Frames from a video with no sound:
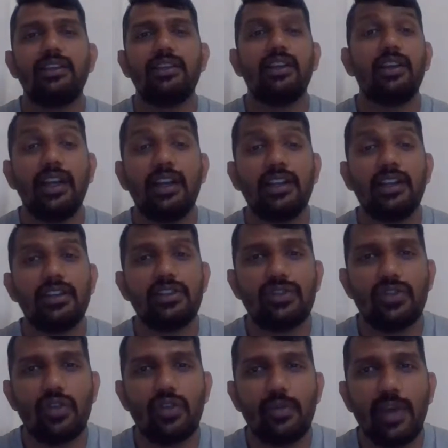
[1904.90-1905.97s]
the greatest
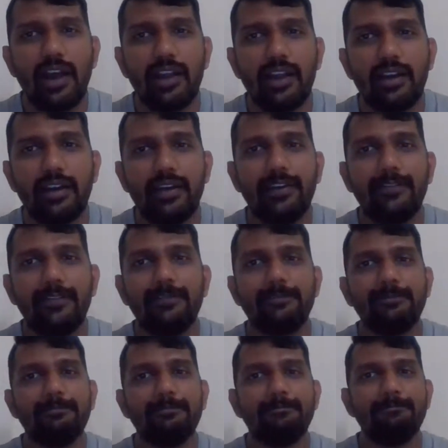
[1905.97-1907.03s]
showman.
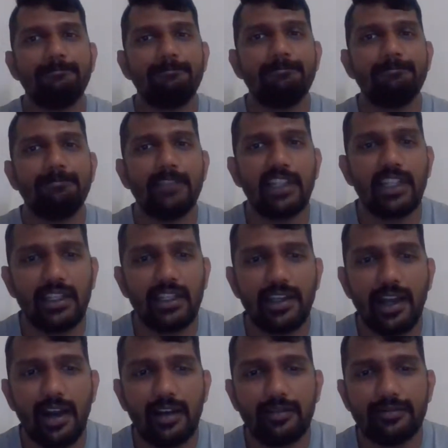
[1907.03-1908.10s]

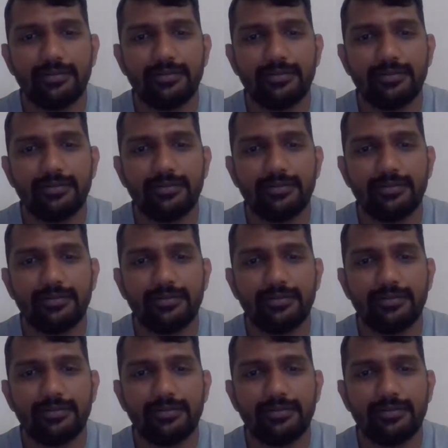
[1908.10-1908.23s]
Yeah.